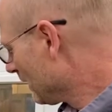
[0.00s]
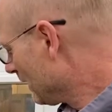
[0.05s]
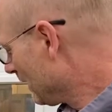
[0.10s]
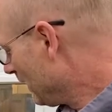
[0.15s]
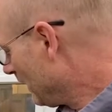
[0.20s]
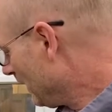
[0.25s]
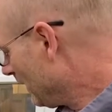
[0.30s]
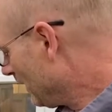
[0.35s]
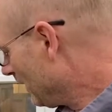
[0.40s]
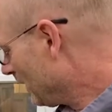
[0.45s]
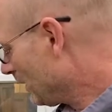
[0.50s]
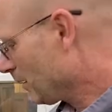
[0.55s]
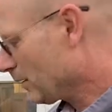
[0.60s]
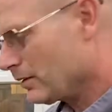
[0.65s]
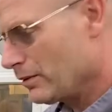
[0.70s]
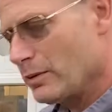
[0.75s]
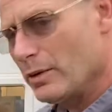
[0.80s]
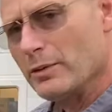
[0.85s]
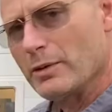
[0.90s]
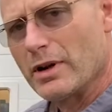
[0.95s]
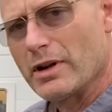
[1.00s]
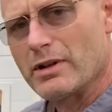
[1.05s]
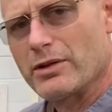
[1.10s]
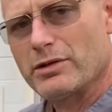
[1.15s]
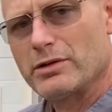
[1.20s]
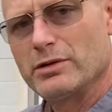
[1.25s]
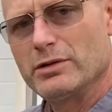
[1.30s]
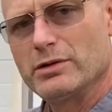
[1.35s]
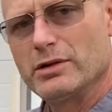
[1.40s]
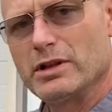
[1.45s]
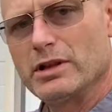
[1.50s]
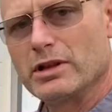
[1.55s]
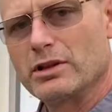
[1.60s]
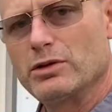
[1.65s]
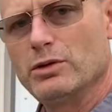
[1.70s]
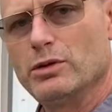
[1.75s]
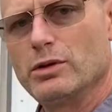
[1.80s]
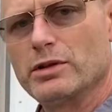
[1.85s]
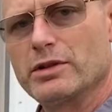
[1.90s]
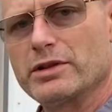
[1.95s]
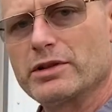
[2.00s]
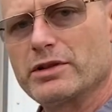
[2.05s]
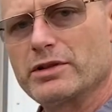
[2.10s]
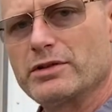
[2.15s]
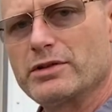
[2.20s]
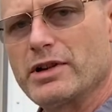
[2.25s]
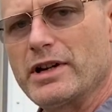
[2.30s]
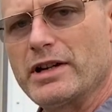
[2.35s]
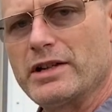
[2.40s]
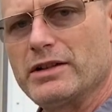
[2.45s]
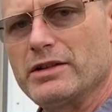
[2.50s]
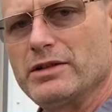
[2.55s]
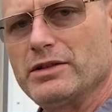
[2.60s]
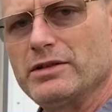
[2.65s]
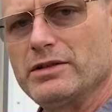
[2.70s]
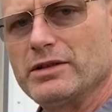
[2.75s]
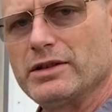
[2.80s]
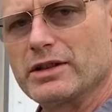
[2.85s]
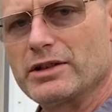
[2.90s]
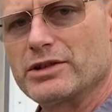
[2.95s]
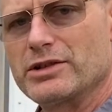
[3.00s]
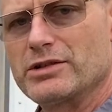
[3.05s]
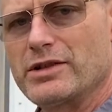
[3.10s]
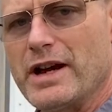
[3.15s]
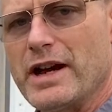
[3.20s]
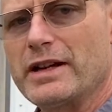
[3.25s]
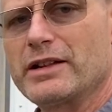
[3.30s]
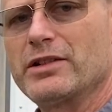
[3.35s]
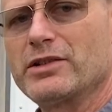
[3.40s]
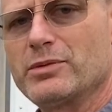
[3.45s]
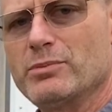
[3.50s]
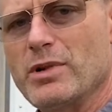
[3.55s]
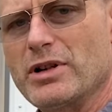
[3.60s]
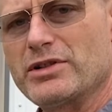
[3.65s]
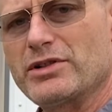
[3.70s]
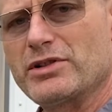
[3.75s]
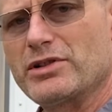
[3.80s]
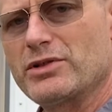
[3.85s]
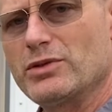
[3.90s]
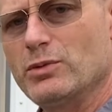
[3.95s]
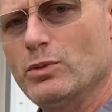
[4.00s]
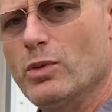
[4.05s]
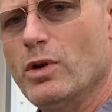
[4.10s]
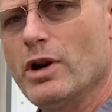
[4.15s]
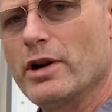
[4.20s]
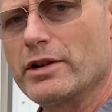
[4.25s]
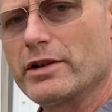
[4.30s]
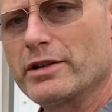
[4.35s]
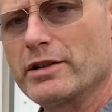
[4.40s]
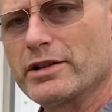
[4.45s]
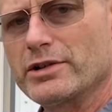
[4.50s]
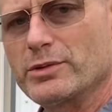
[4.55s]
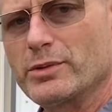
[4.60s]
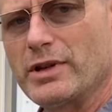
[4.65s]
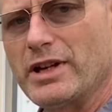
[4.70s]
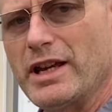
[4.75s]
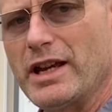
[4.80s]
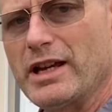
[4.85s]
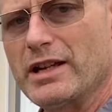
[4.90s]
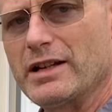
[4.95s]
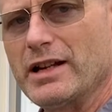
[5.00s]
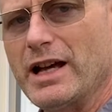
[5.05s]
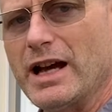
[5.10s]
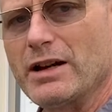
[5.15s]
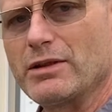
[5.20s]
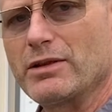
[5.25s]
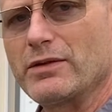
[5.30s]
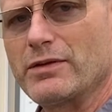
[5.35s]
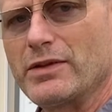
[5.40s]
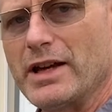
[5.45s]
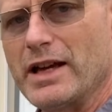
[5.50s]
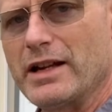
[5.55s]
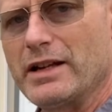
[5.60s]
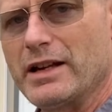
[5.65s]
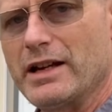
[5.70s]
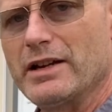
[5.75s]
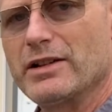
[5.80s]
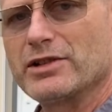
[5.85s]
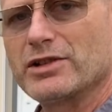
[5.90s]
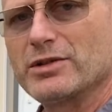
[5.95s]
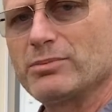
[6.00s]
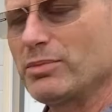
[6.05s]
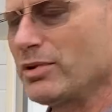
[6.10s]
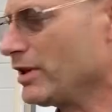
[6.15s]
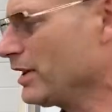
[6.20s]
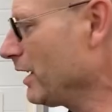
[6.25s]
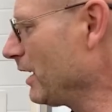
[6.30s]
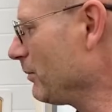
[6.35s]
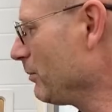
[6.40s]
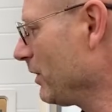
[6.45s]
We run it through a cooler to try to extract as much water as we can out of that air supply,